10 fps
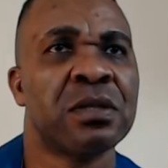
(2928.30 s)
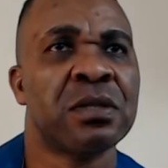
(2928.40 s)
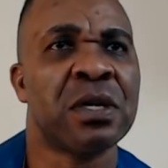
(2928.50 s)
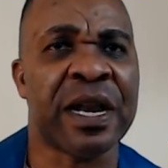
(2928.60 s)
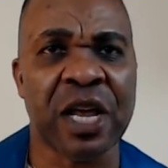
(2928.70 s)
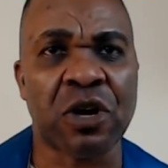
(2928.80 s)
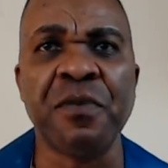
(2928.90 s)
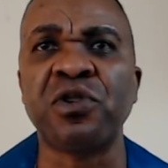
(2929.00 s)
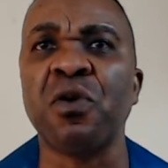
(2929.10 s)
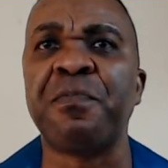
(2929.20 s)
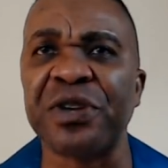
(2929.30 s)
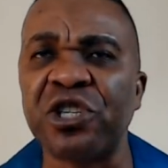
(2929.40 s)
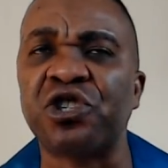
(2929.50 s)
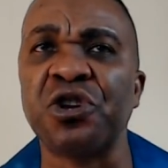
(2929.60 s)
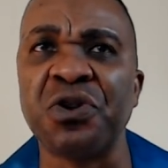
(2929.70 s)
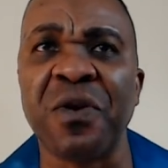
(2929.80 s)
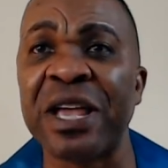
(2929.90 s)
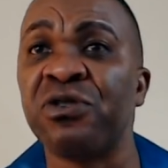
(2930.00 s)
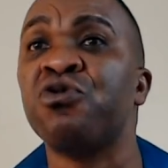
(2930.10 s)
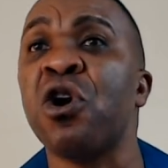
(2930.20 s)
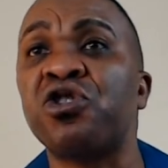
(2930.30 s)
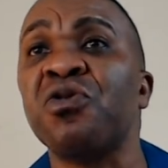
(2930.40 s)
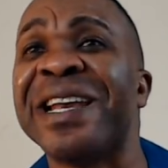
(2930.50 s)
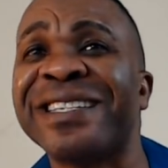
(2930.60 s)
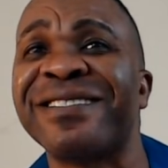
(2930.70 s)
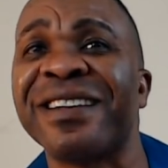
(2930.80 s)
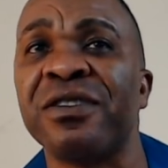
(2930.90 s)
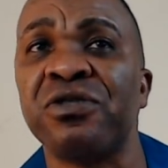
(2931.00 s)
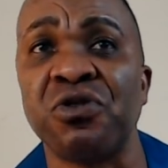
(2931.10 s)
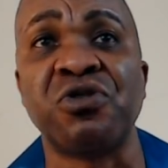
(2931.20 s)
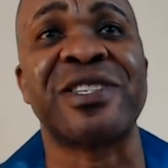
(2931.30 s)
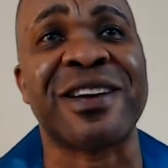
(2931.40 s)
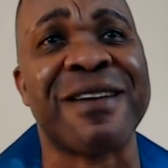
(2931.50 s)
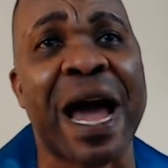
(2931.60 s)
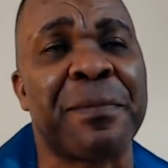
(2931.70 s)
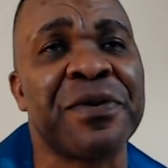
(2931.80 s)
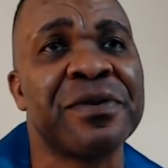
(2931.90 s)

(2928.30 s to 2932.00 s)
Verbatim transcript: And they come to preach to you and you go to listen to those crap.